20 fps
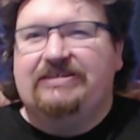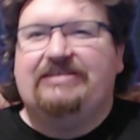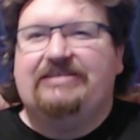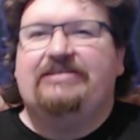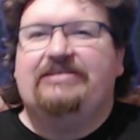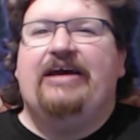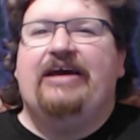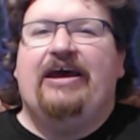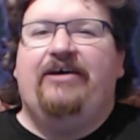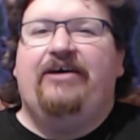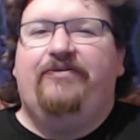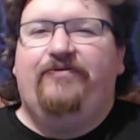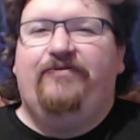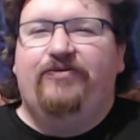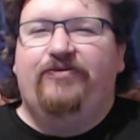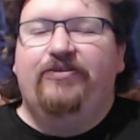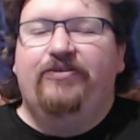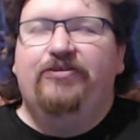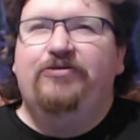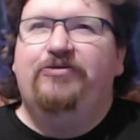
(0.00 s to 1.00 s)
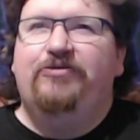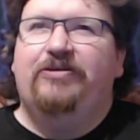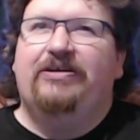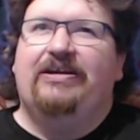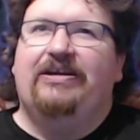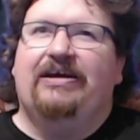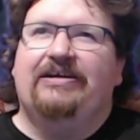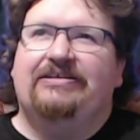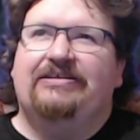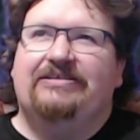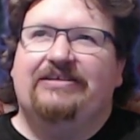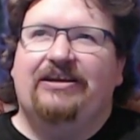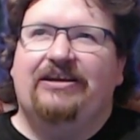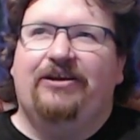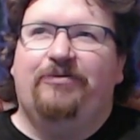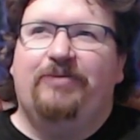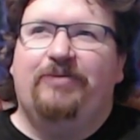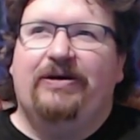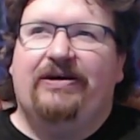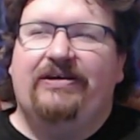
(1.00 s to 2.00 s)
the staff who are like
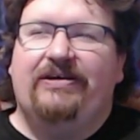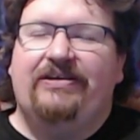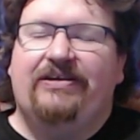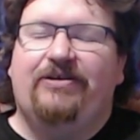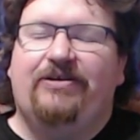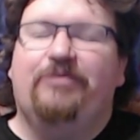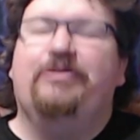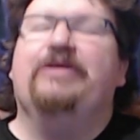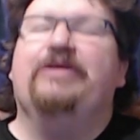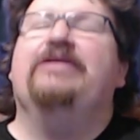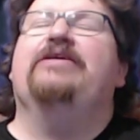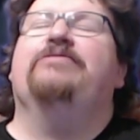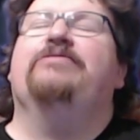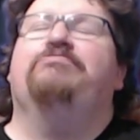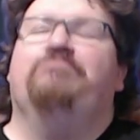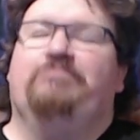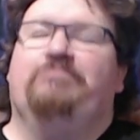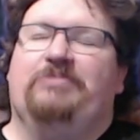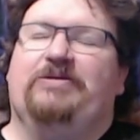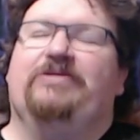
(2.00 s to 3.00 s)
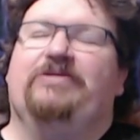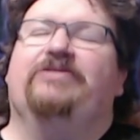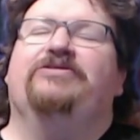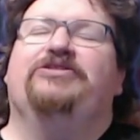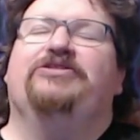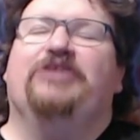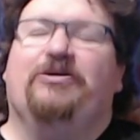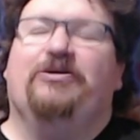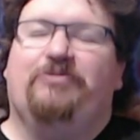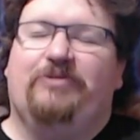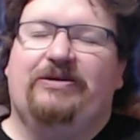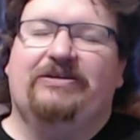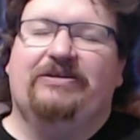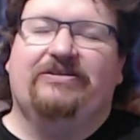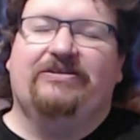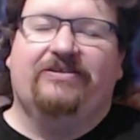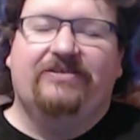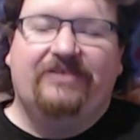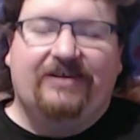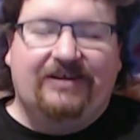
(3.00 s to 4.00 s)
sitting behind there being like, man, job well
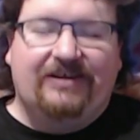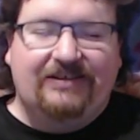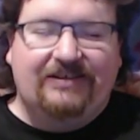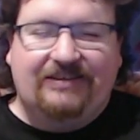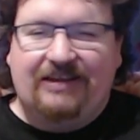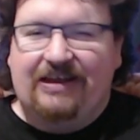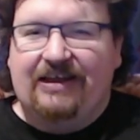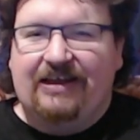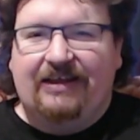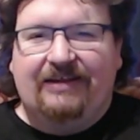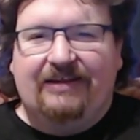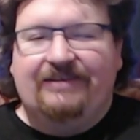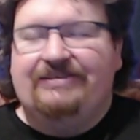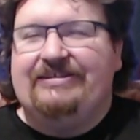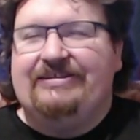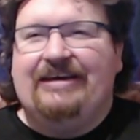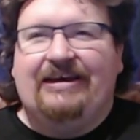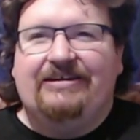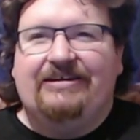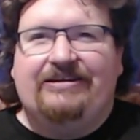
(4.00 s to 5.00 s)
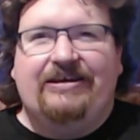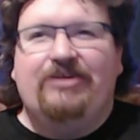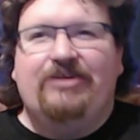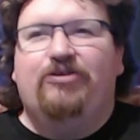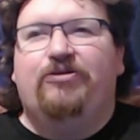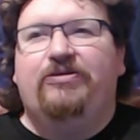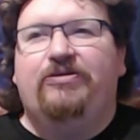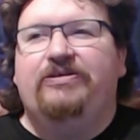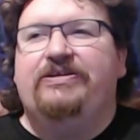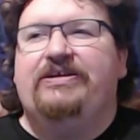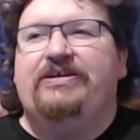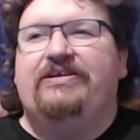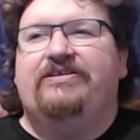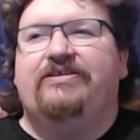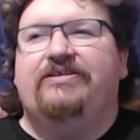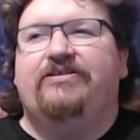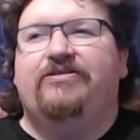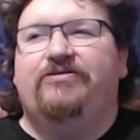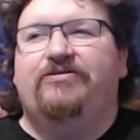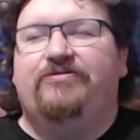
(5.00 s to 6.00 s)
done, guys, yeah, they all
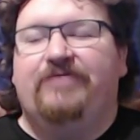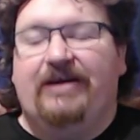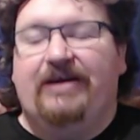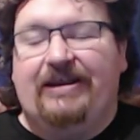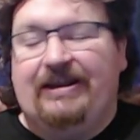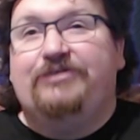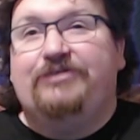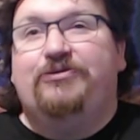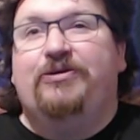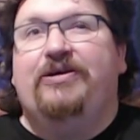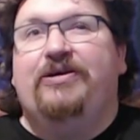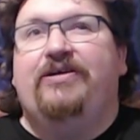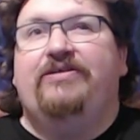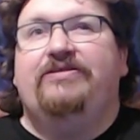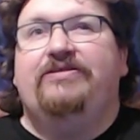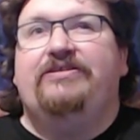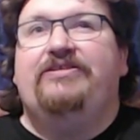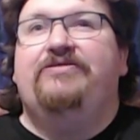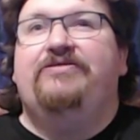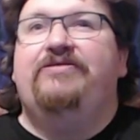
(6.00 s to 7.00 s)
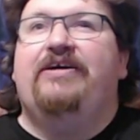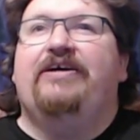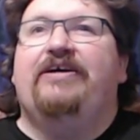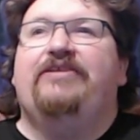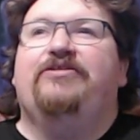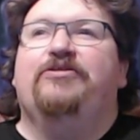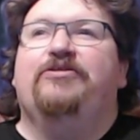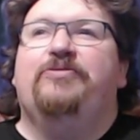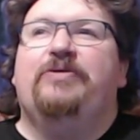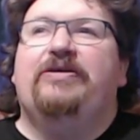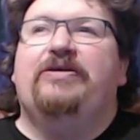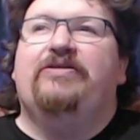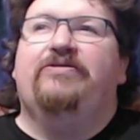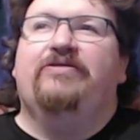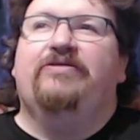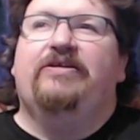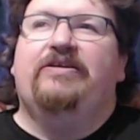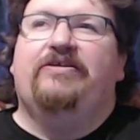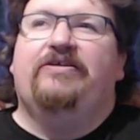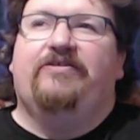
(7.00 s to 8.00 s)
need to go. And that's where Unite could be
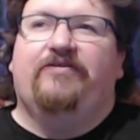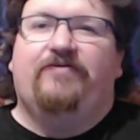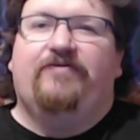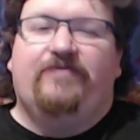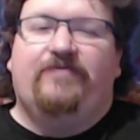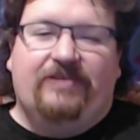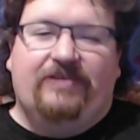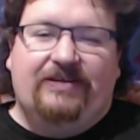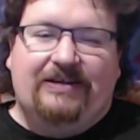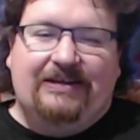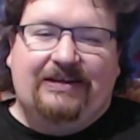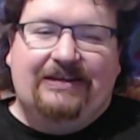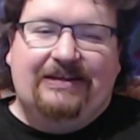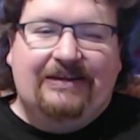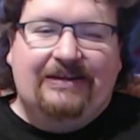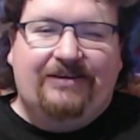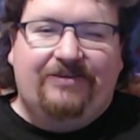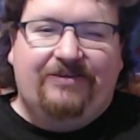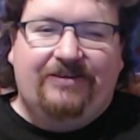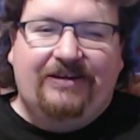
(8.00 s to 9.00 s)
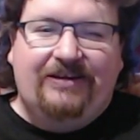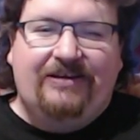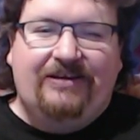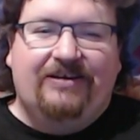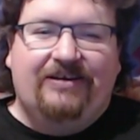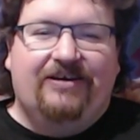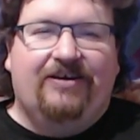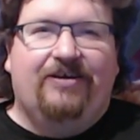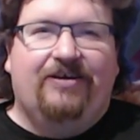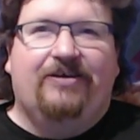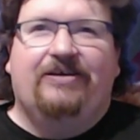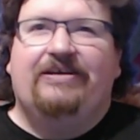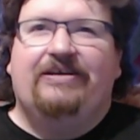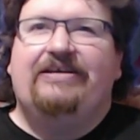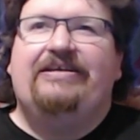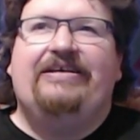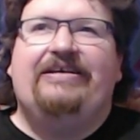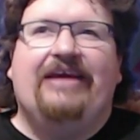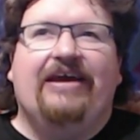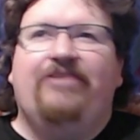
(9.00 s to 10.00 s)
cool enough. Literally
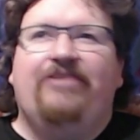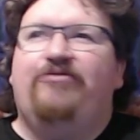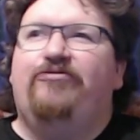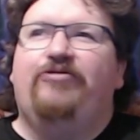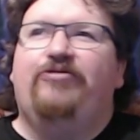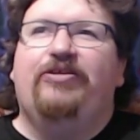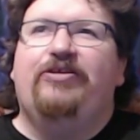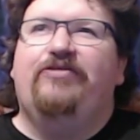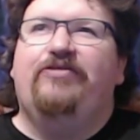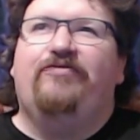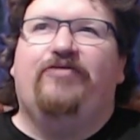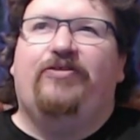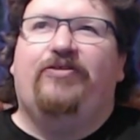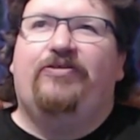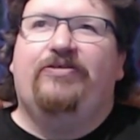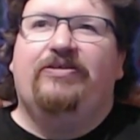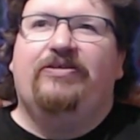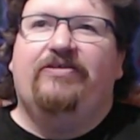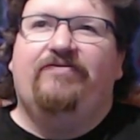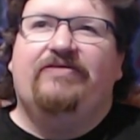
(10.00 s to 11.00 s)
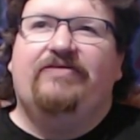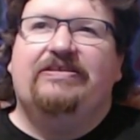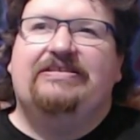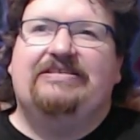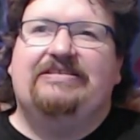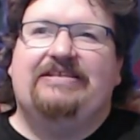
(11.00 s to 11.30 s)
get rid of all of